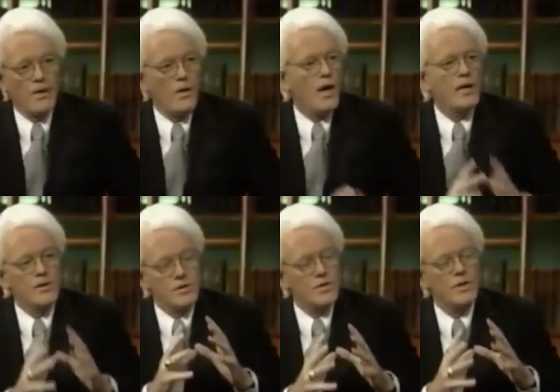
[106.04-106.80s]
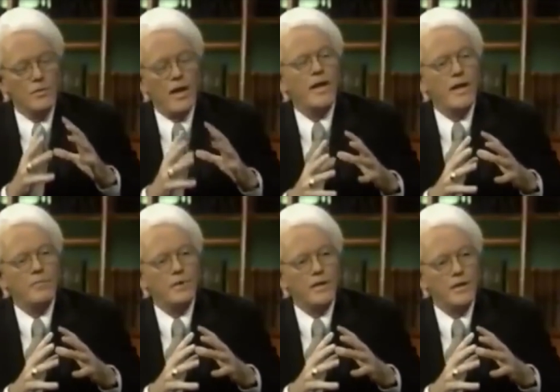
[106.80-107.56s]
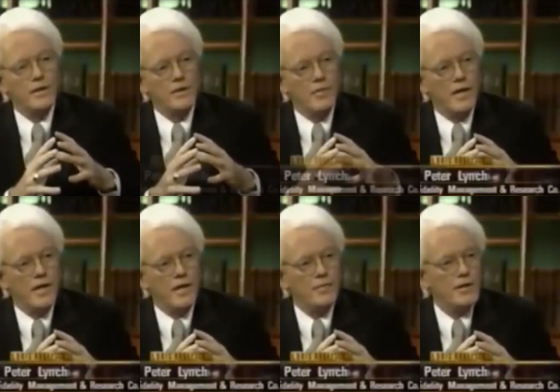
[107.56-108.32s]
No, you still buy a company, and you buy a
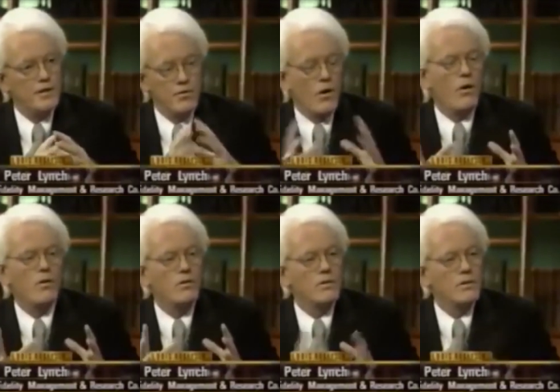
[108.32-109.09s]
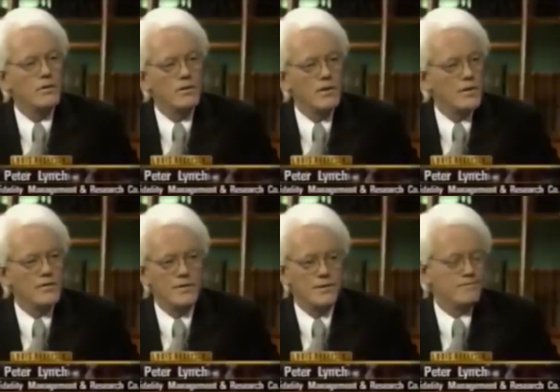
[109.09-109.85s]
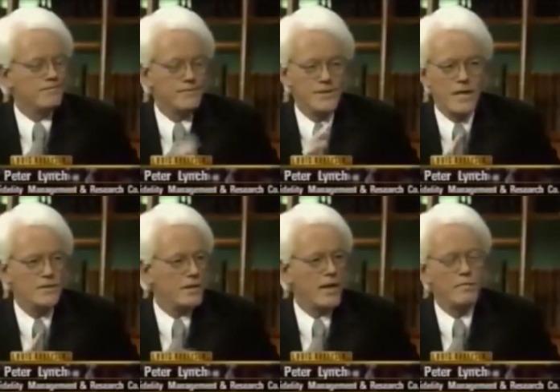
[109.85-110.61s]
company to grow. And if it's a
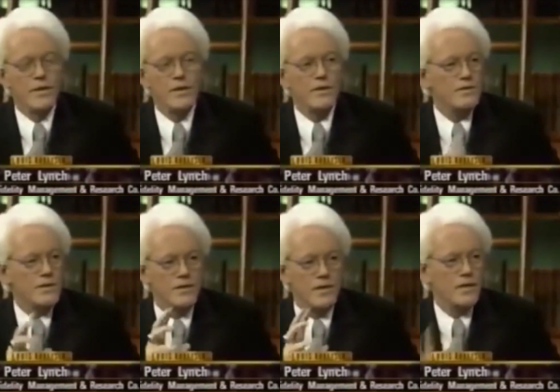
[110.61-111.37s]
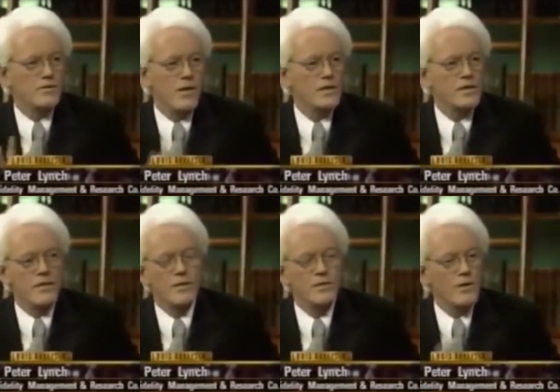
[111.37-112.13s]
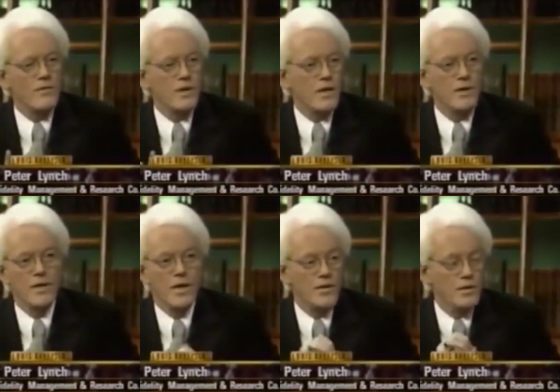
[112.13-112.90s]
textile company or it's an electronics company or software company,
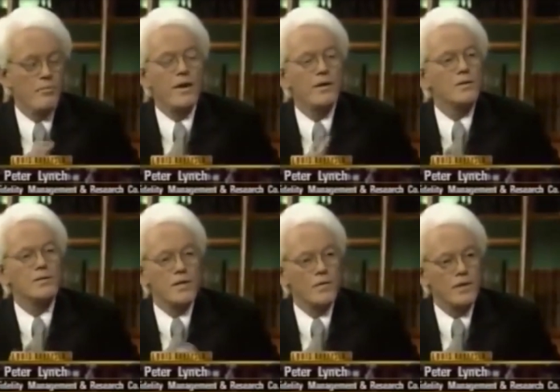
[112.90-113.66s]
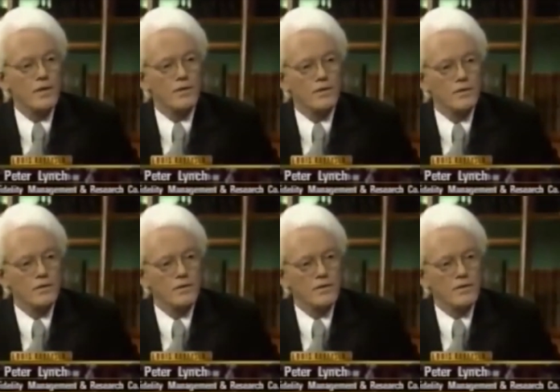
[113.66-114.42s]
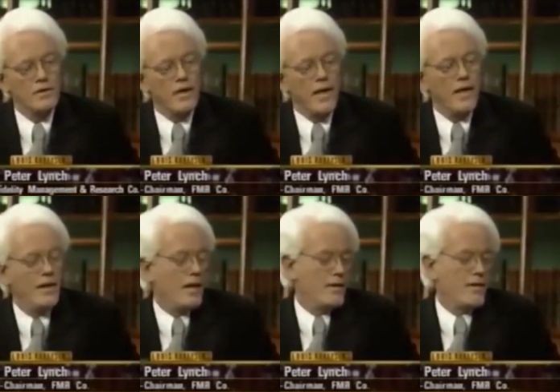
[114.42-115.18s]
you better understand what they do.
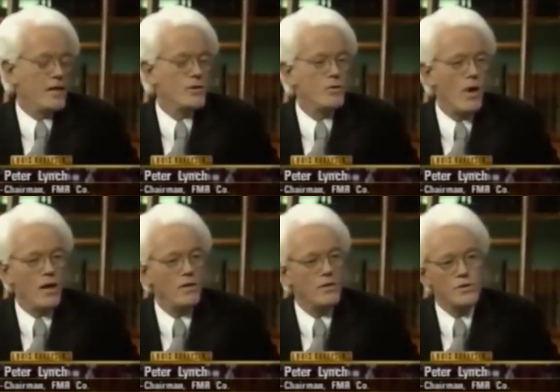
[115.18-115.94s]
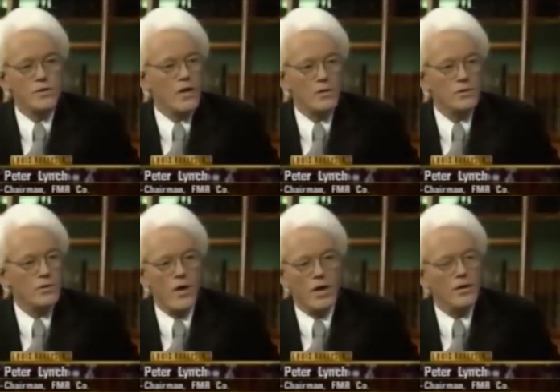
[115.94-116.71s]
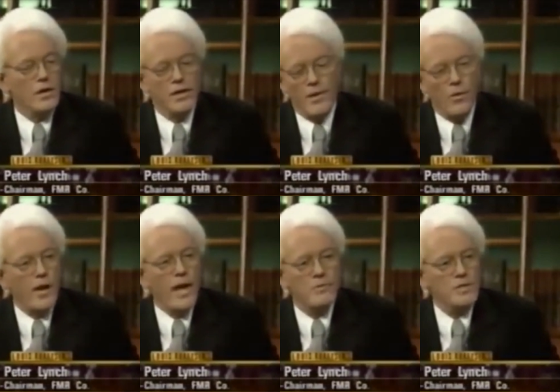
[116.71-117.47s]
And if they do well, the stock will do well, no matter
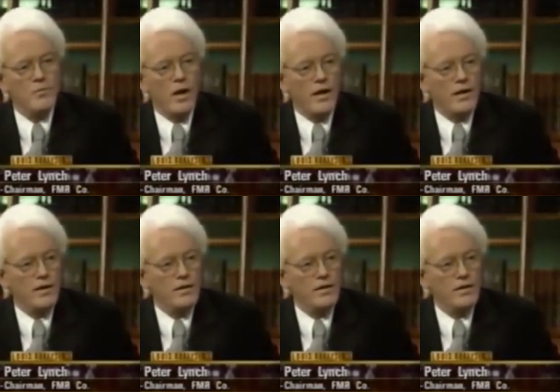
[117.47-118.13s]
what happens to the market.